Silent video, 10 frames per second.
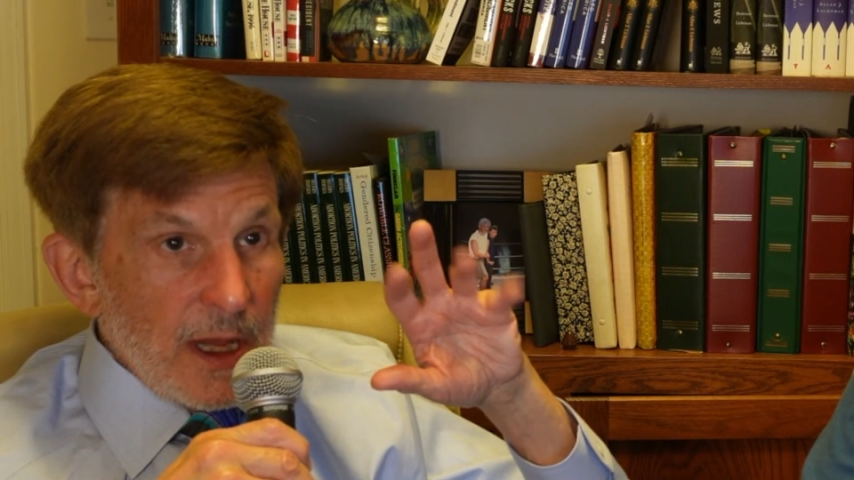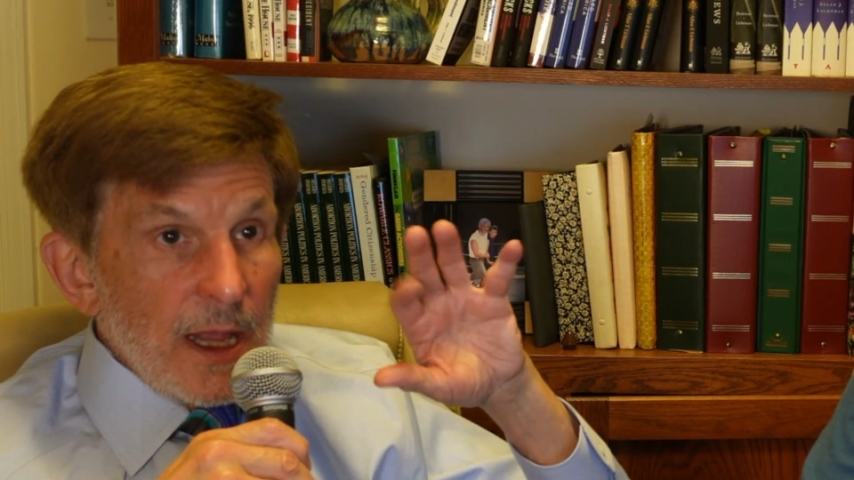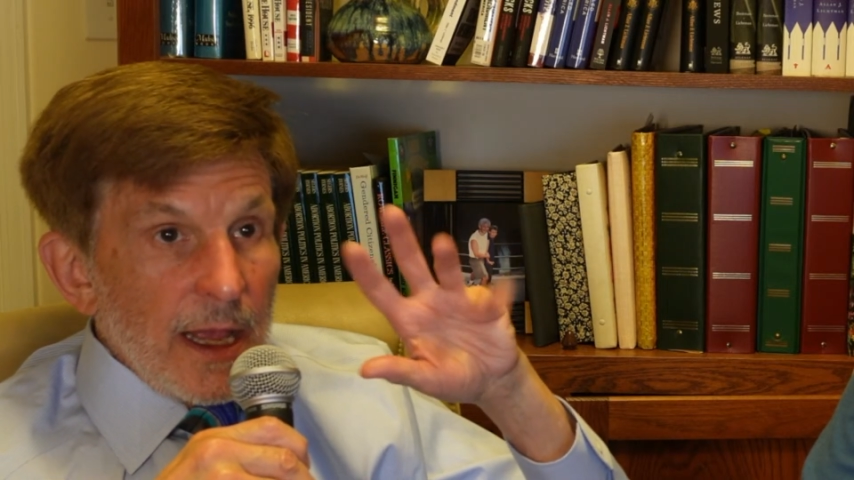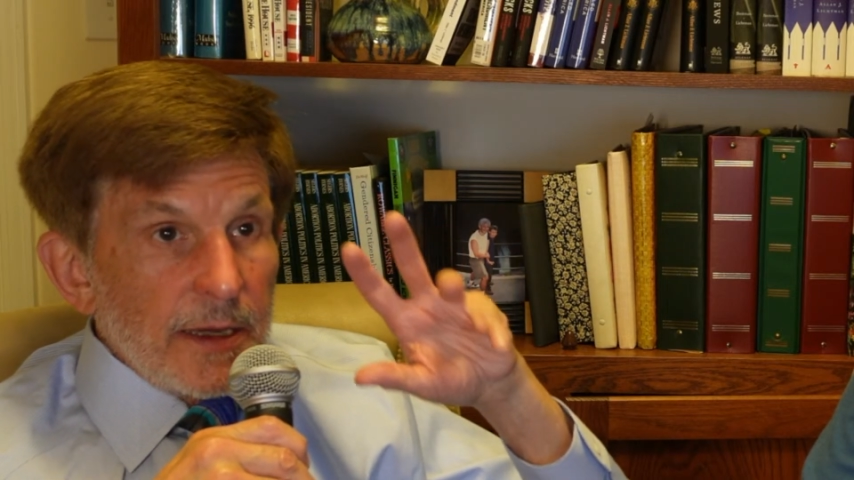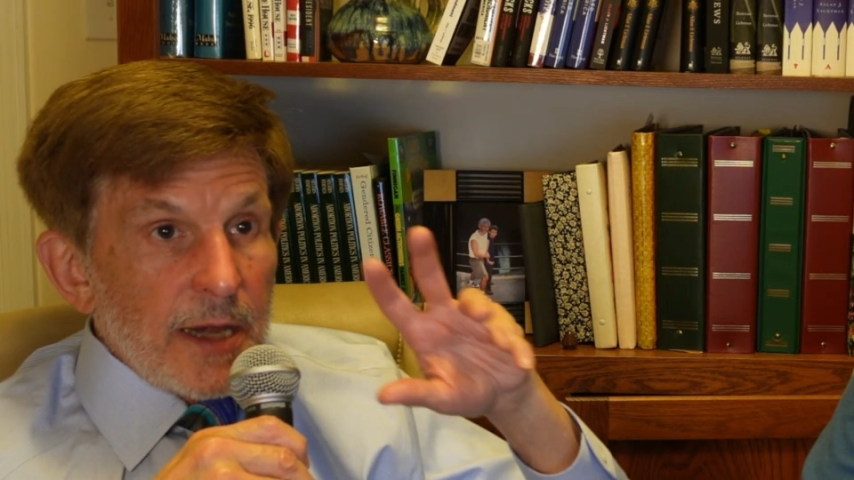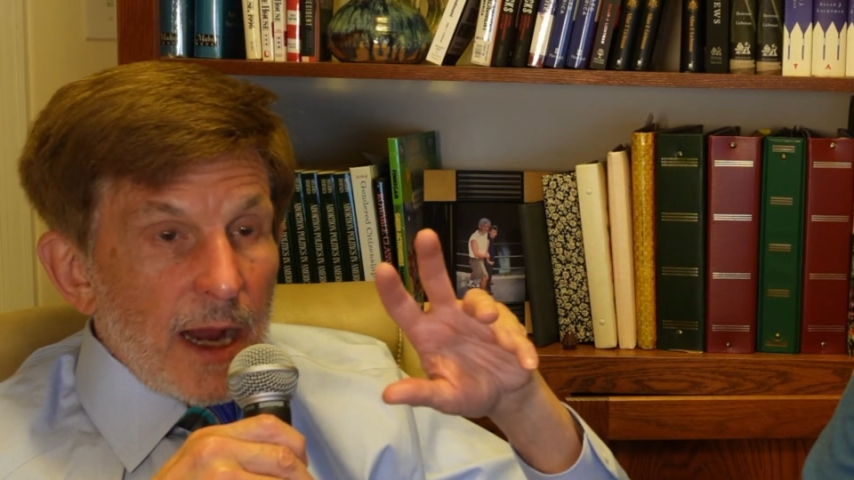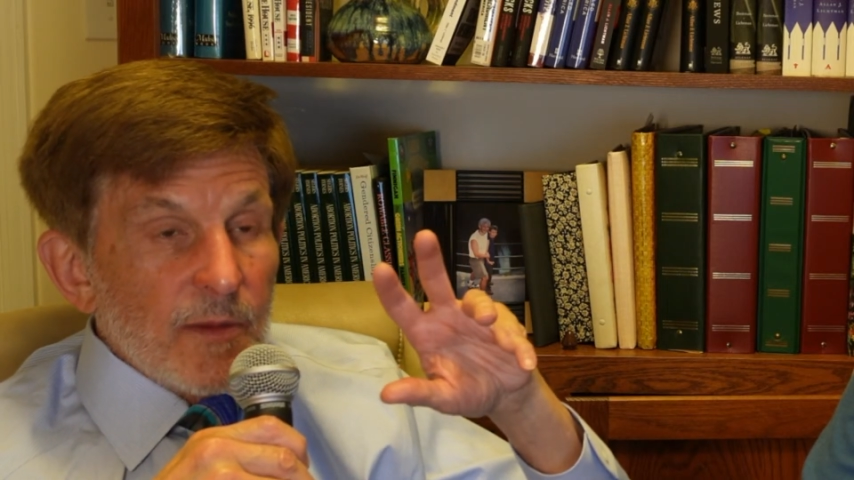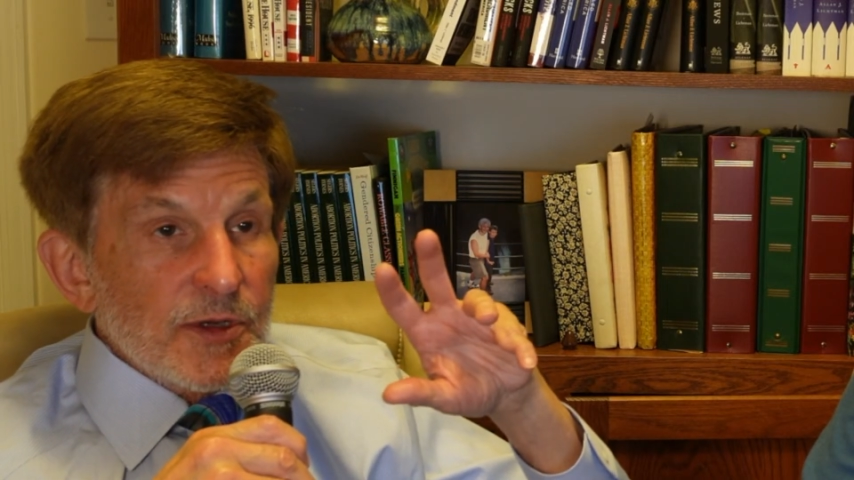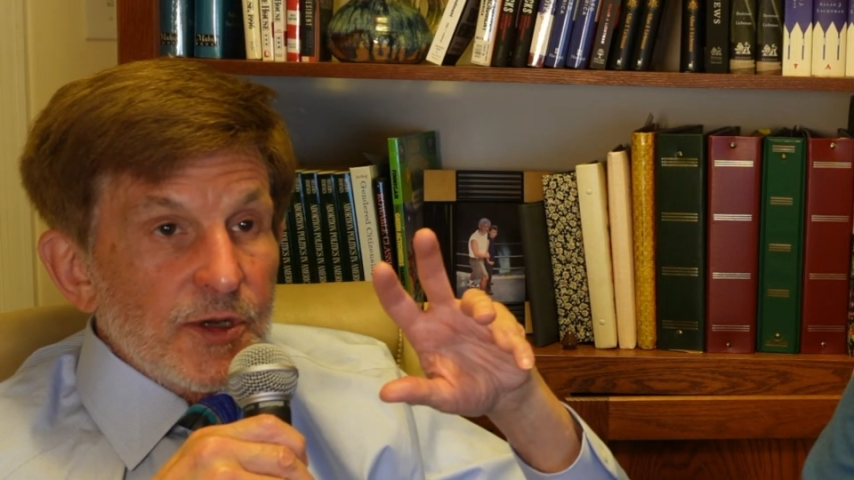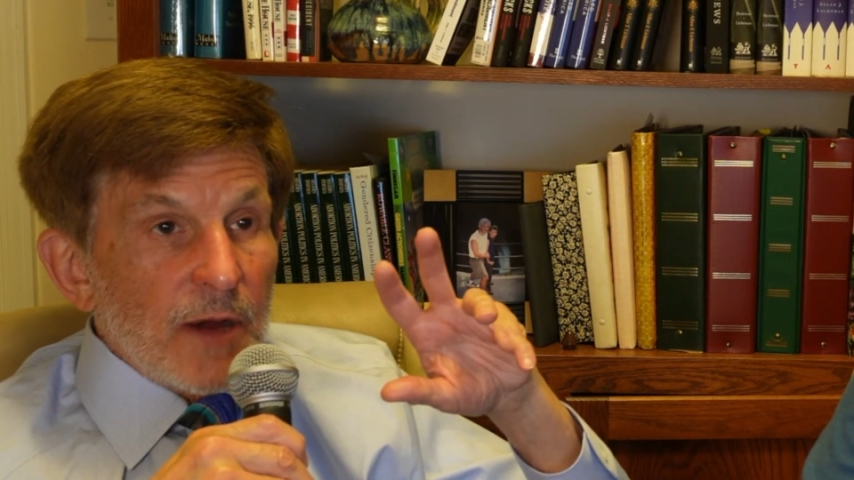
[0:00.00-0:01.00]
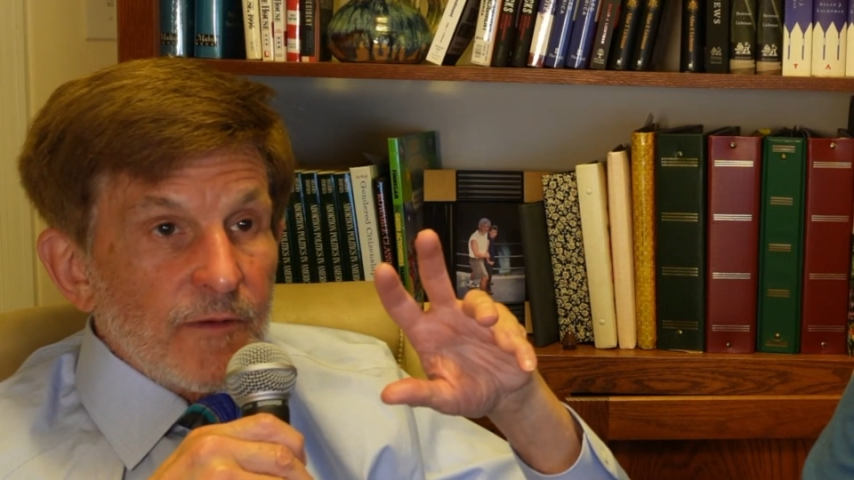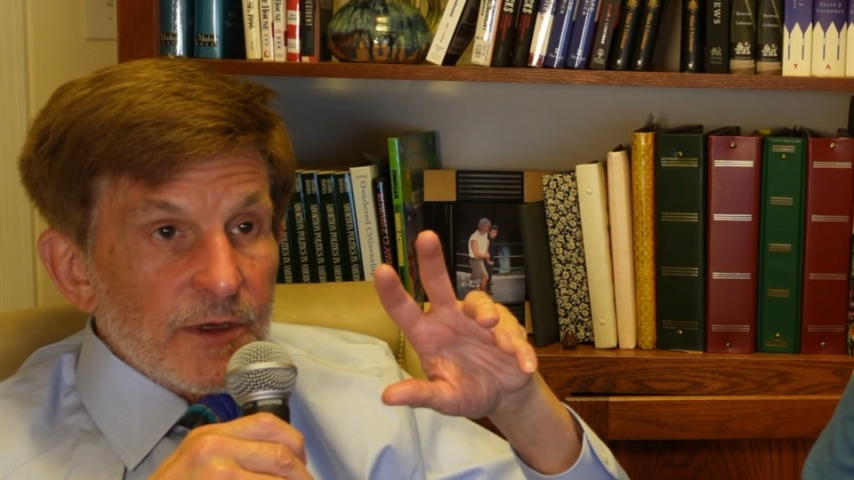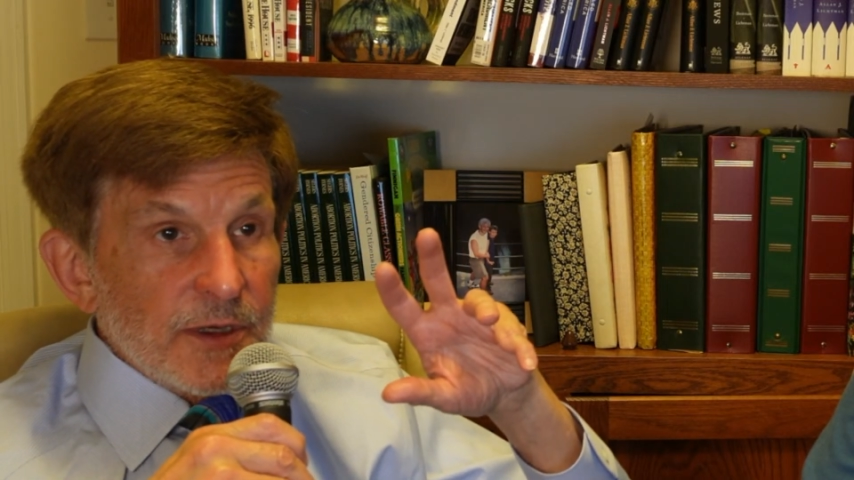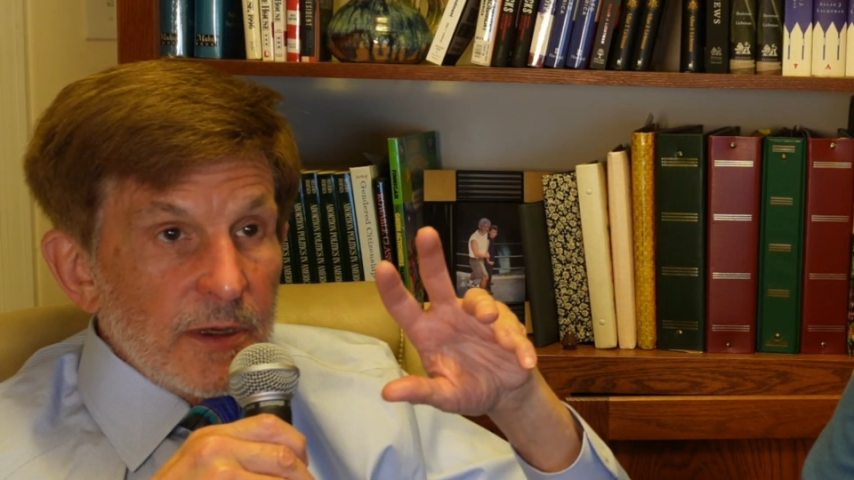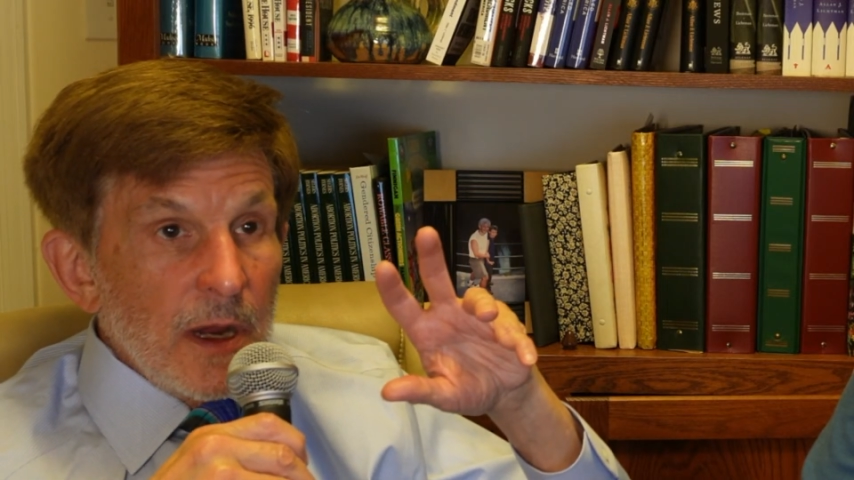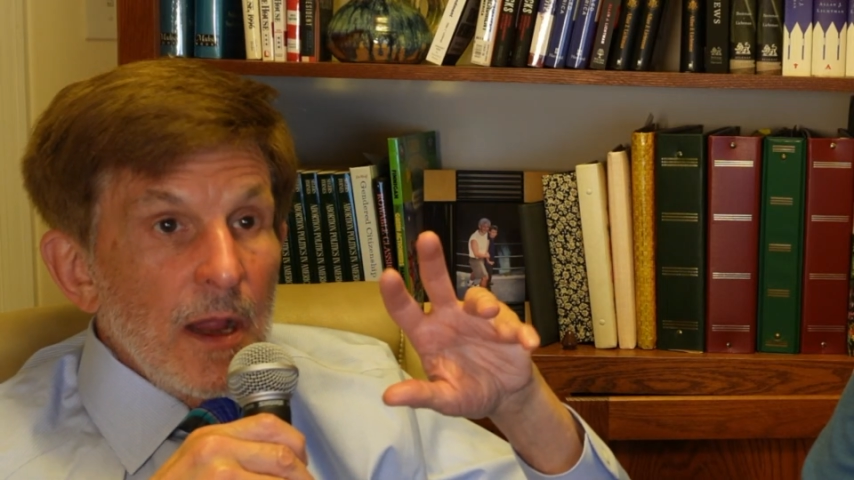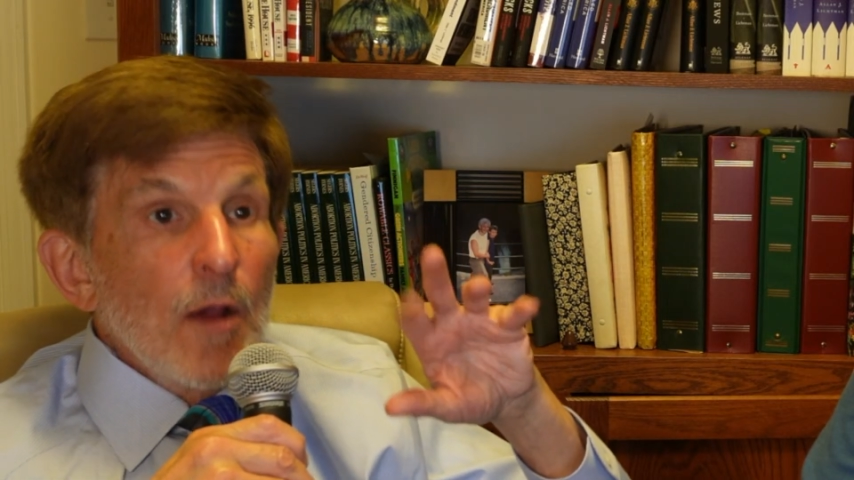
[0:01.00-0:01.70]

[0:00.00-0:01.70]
and Thomas Jefferson